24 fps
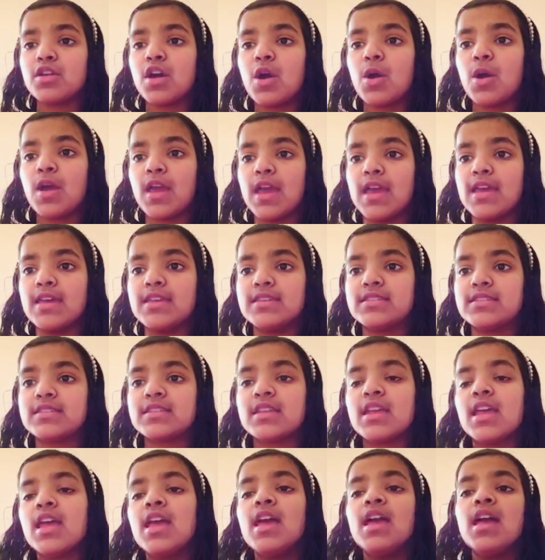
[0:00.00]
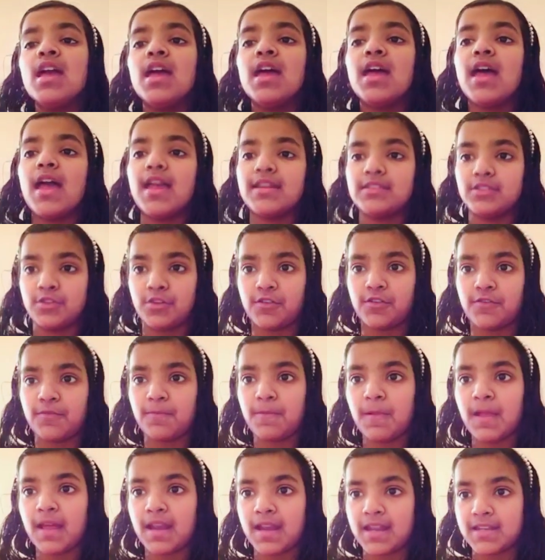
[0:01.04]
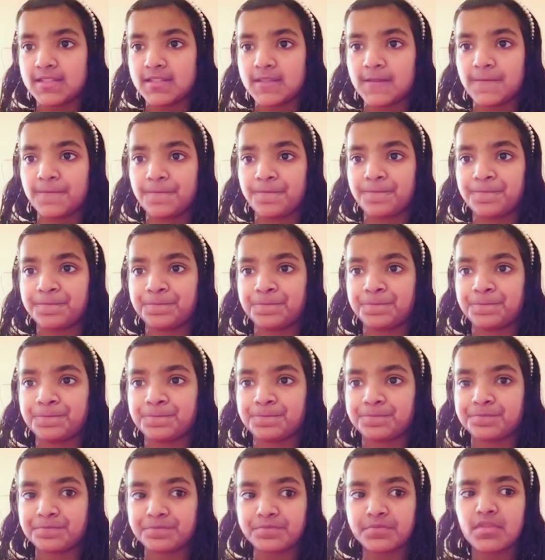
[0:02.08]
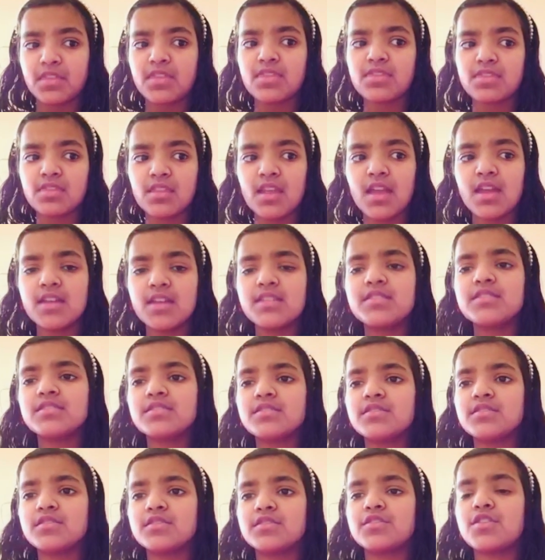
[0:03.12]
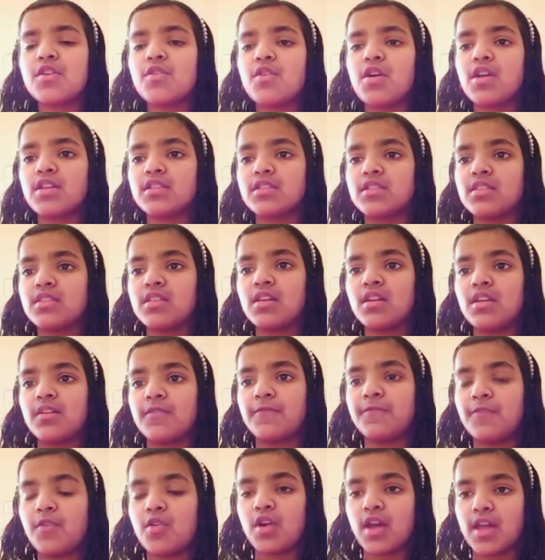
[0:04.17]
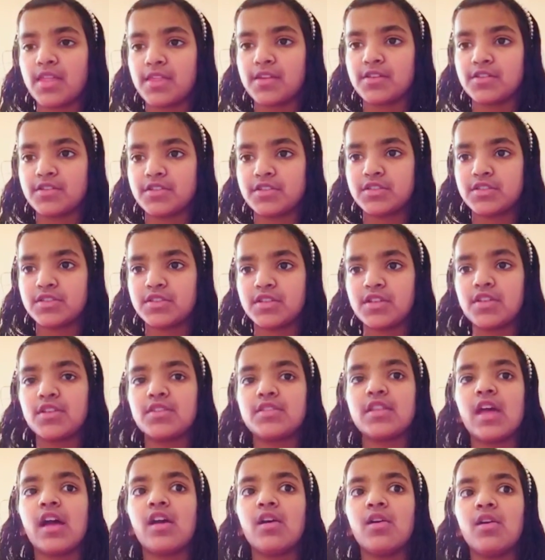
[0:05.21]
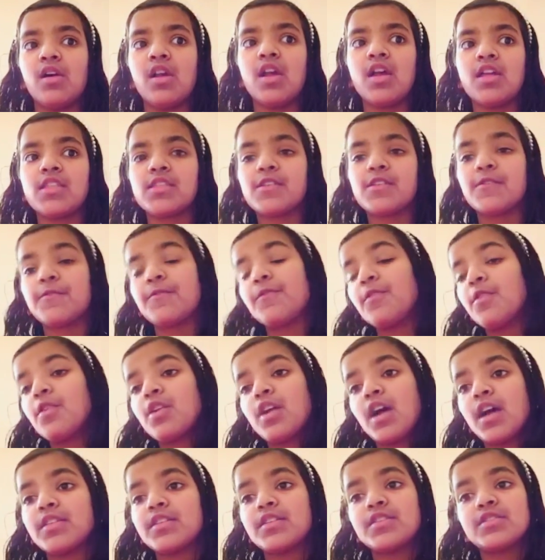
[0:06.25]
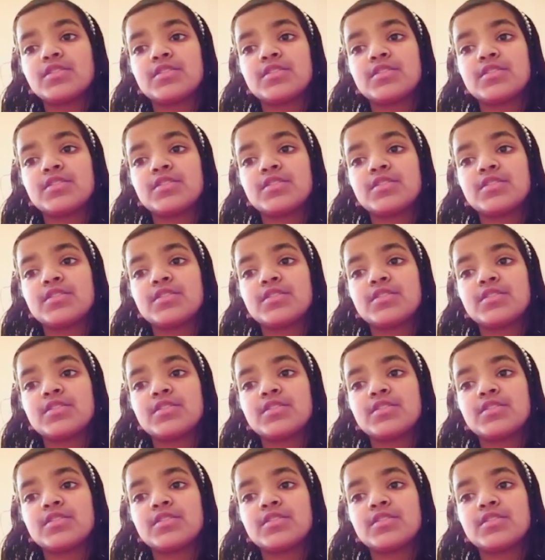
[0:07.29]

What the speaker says: is a dwarf planet. And so are the 4 others. Now, the 4 others